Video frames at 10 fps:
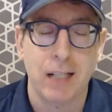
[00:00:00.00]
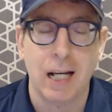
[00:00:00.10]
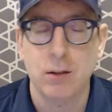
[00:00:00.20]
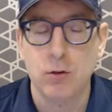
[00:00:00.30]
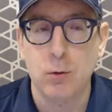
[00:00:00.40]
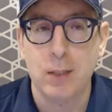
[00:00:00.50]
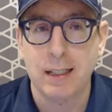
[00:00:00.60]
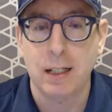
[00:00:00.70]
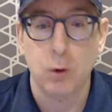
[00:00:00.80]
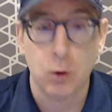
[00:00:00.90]
and do hit
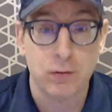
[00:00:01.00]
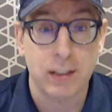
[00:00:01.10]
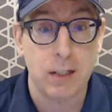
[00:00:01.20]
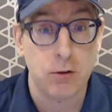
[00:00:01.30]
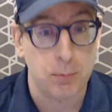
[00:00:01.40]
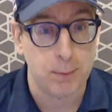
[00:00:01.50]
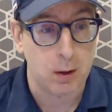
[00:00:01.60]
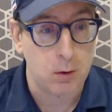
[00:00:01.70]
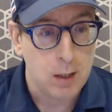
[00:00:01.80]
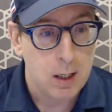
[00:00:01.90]
that notification
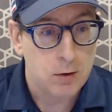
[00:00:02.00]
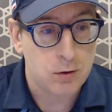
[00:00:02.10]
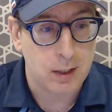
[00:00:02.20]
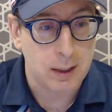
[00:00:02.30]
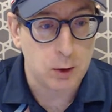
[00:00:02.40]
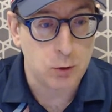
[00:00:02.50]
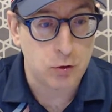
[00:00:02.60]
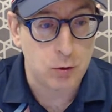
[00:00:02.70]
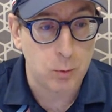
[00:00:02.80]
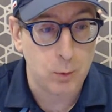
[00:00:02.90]
bell so that
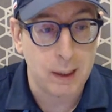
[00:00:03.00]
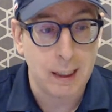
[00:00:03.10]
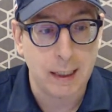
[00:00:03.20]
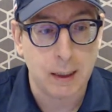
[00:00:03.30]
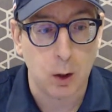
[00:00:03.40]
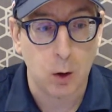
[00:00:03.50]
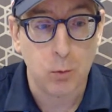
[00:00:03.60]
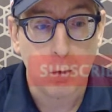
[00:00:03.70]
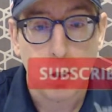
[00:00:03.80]
YouTube will let you know